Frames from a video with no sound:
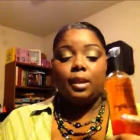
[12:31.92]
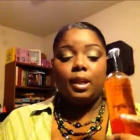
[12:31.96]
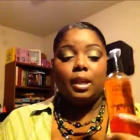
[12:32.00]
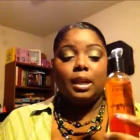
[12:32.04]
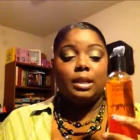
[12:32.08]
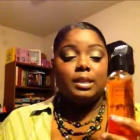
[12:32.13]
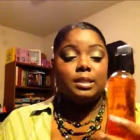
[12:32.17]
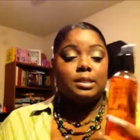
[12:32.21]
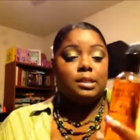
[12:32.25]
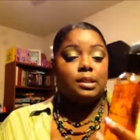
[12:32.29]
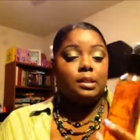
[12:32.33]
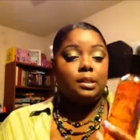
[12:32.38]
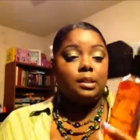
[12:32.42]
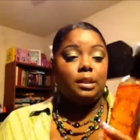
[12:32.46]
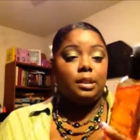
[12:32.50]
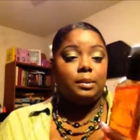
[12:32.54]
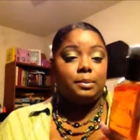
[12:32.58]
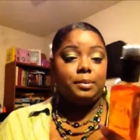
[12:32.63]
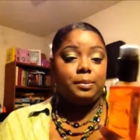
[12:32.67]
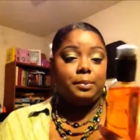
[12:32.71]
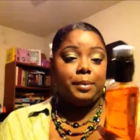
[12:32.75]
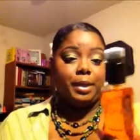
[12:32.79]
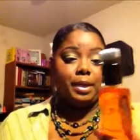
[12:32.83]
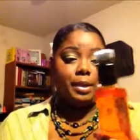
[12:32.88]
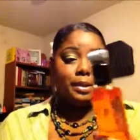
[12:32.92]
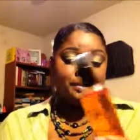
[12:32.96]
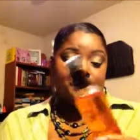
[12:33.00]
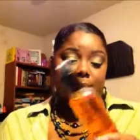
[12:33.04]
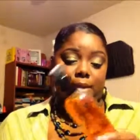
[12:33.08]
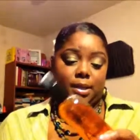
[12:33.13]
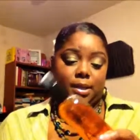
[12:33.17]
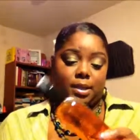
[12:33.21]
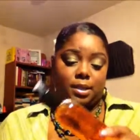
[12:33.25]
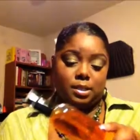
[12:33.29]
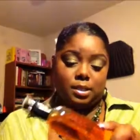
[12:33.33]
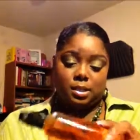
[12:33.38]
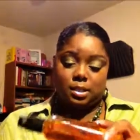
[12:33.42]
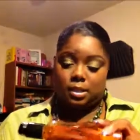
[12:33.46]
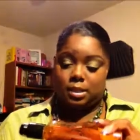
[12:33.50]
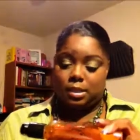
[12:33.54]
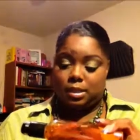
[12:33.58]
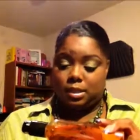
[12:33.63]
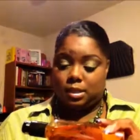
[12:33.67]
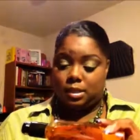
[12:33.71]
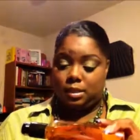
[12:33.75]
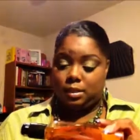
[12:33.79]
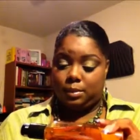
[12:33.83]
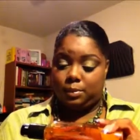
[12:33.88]
until I'm a makeup artist and
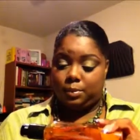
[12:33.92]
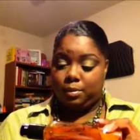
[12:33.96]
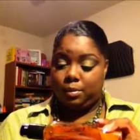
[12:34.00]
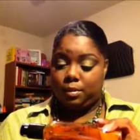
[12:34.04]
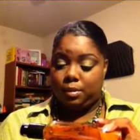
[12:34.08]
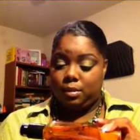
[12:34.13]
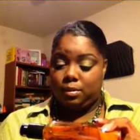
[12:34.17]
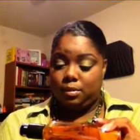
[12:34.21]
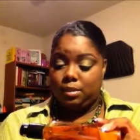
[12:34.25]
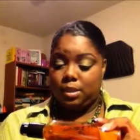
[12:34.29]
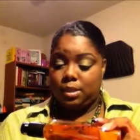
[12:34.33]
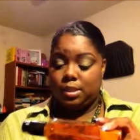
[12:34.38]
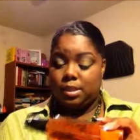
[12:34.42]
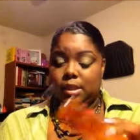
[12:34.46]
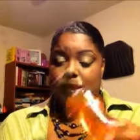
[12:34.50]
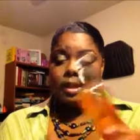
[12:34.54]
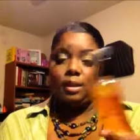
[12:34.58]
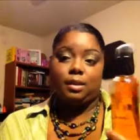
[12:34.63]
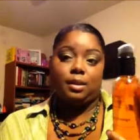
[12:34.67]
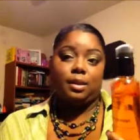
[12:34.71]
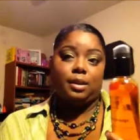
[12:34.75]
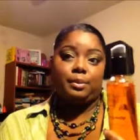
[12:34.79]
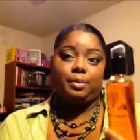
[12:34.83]
can get a pro discount,